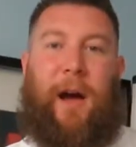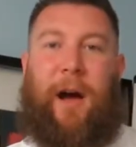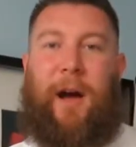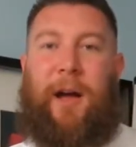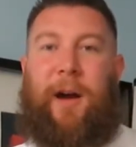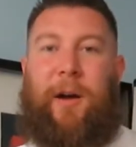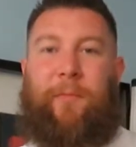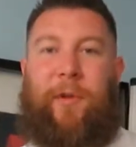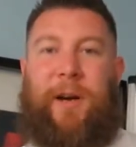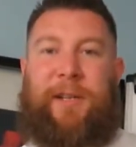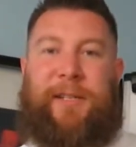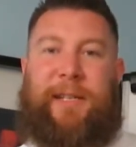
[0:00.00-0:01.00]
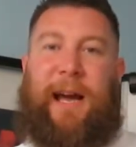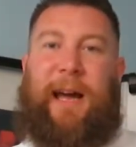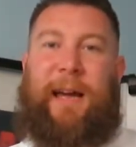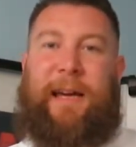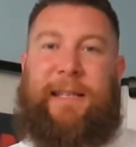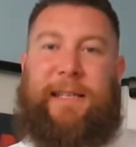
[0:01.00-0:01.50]
Hi, I'm Ross,
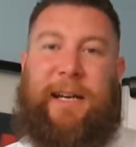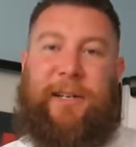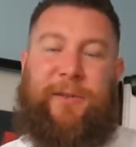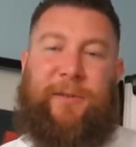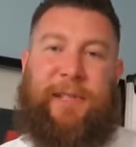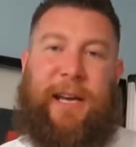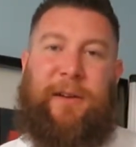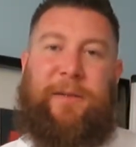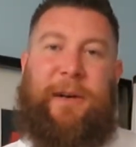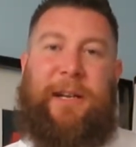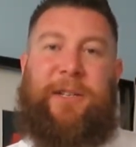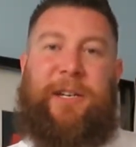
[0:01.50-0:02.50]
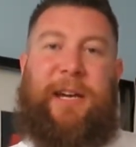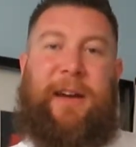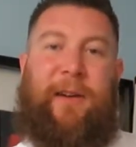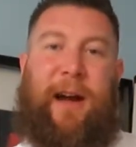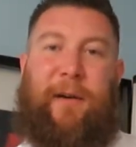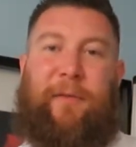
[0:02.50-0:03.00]
International Sales Manager
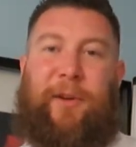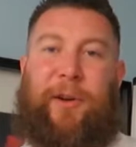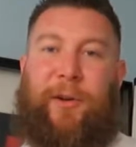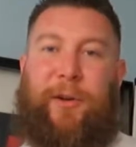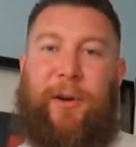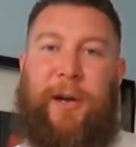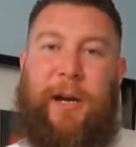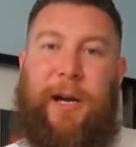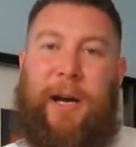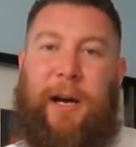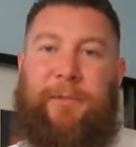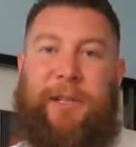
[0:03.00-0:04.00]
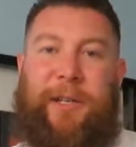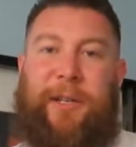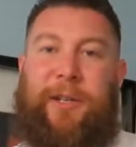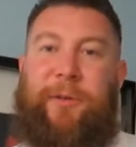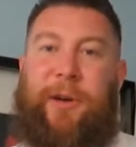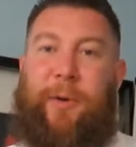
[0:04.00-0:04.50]
here at AlphaCure. I'm just going to
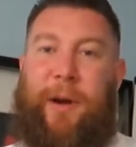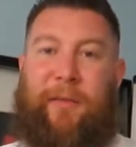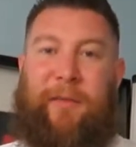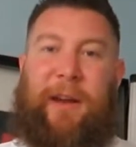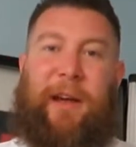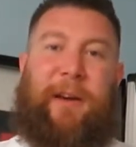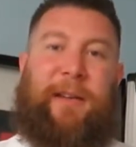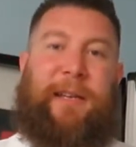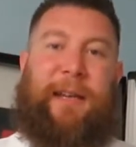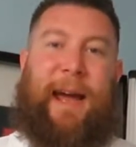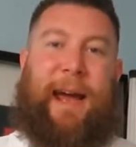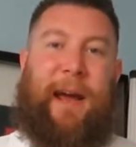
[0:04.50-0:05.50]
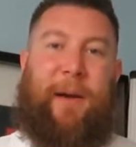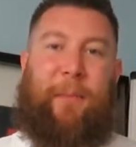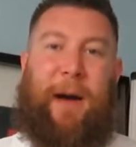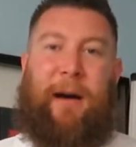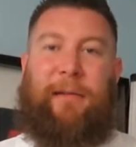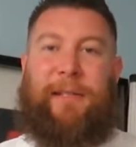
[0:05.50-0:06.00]
do a quick video today
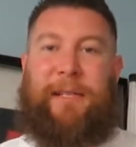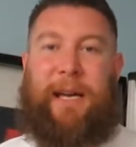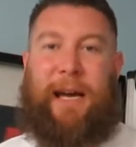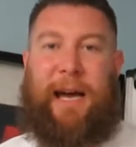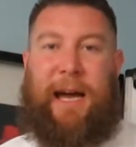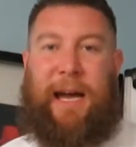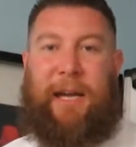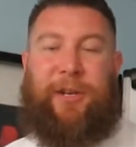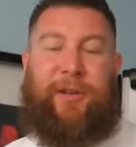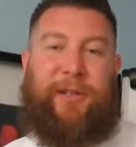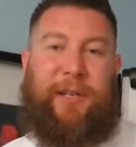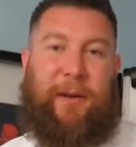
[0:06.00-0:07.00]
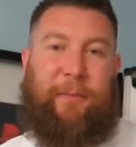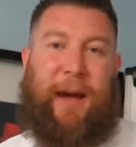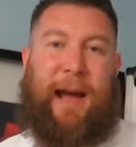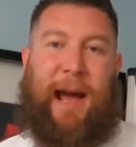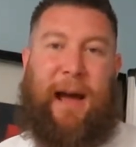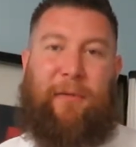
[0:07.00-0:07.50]
about issues that you
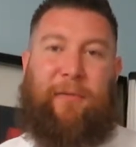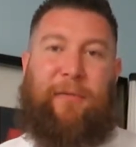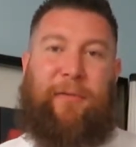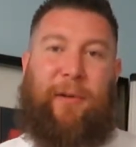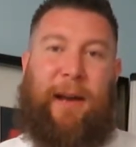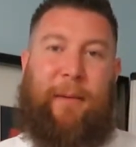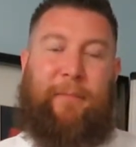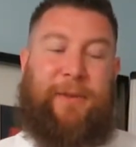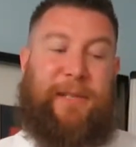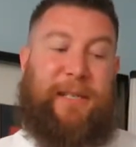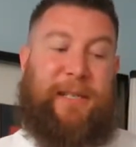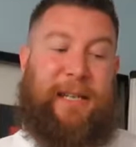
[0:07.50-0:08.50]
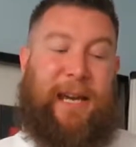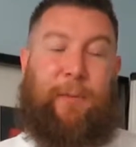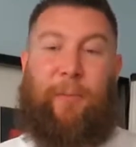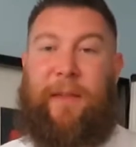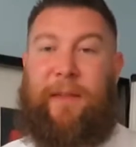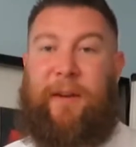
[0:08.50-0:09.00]
may have with your lamp to see
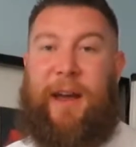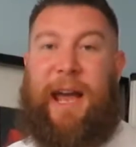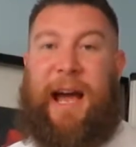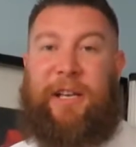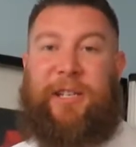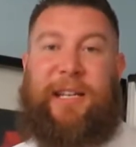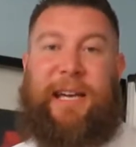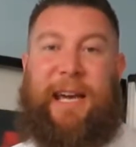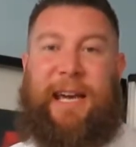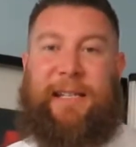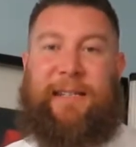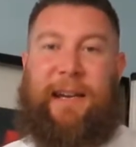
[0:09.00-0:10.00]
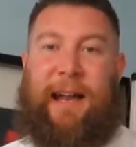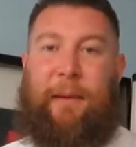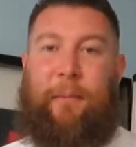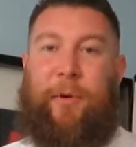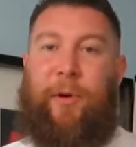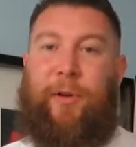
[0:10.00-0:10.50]
whether it actually is the
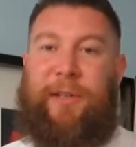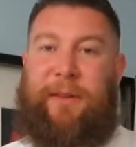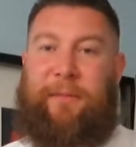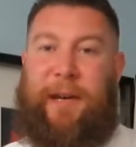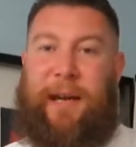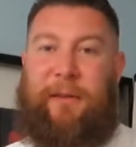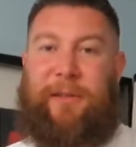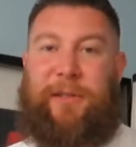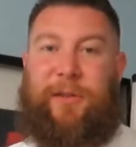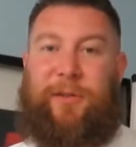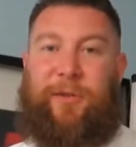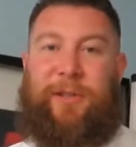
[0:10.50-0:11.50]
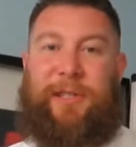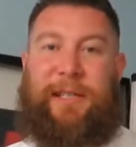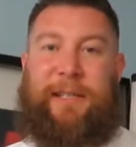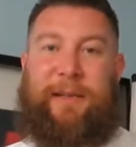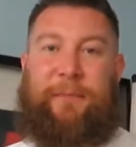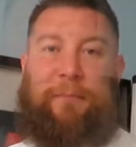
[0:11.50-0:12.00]
lamp or something else on your
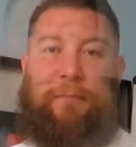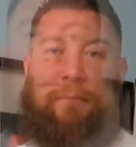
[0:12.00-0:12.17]
system.